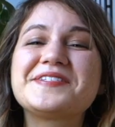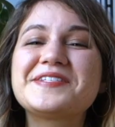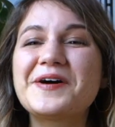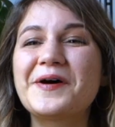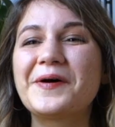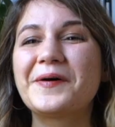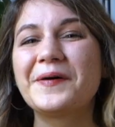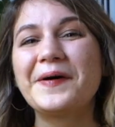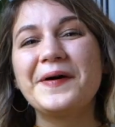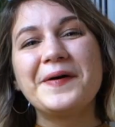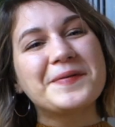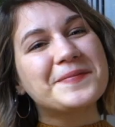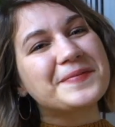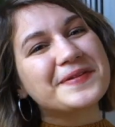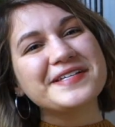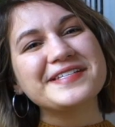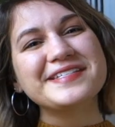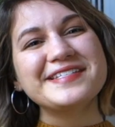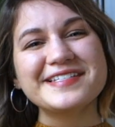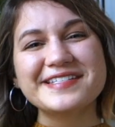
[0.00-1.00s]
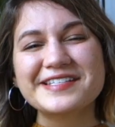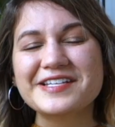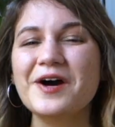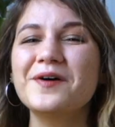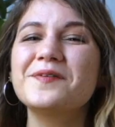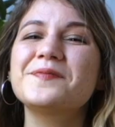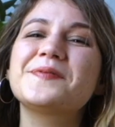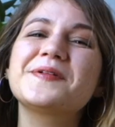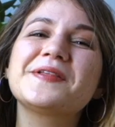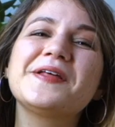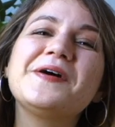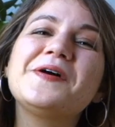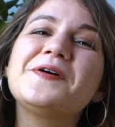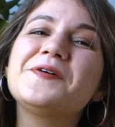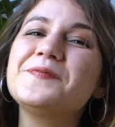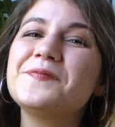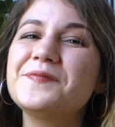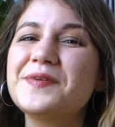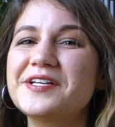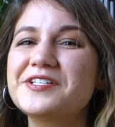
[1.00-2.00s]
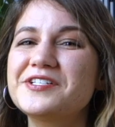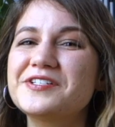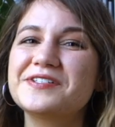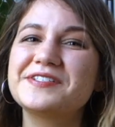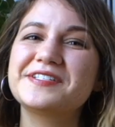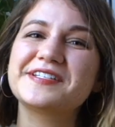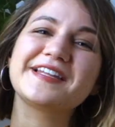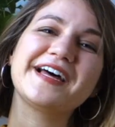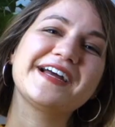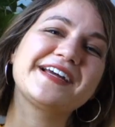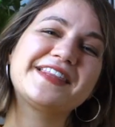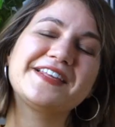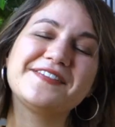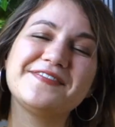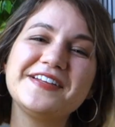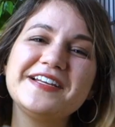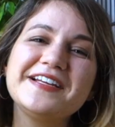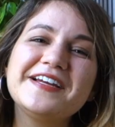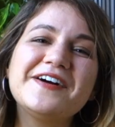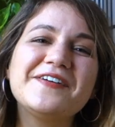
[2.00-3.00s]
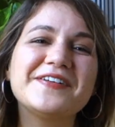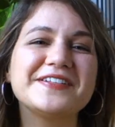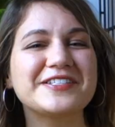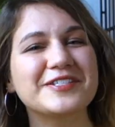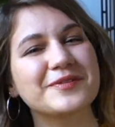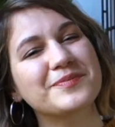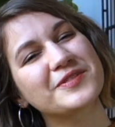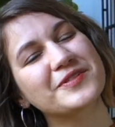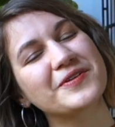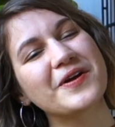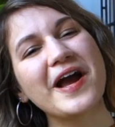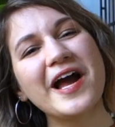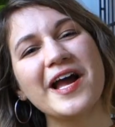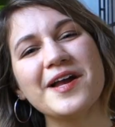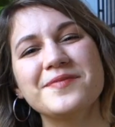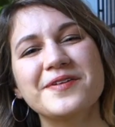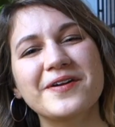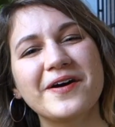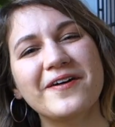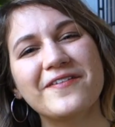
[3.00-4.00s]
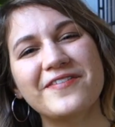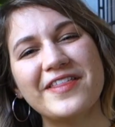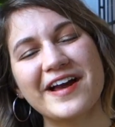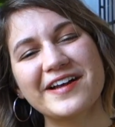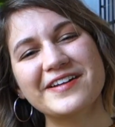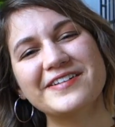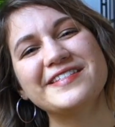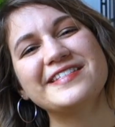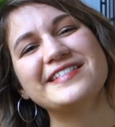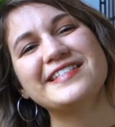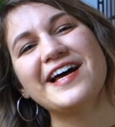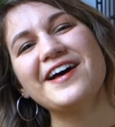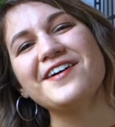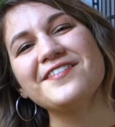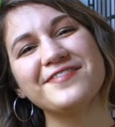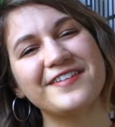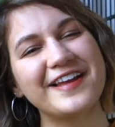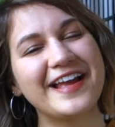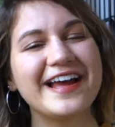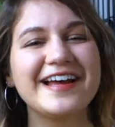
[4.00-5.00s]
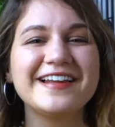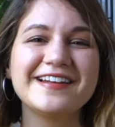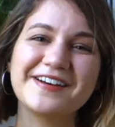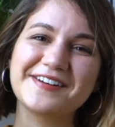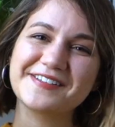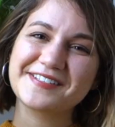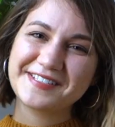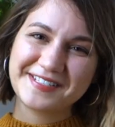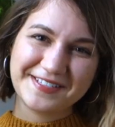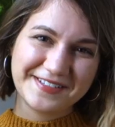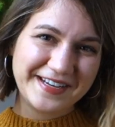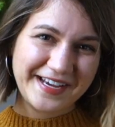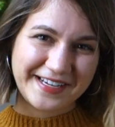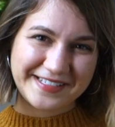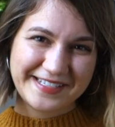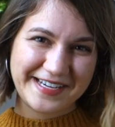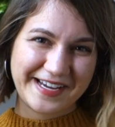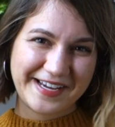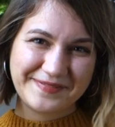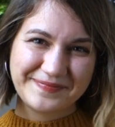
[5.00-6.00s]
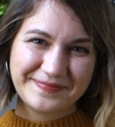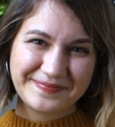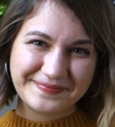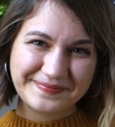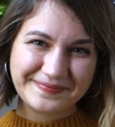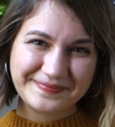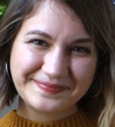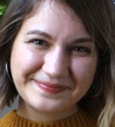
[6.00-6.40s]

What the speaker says: So please just comment below, make sure to like the video and subscribe and all of that good stuff, and I'll see you next time.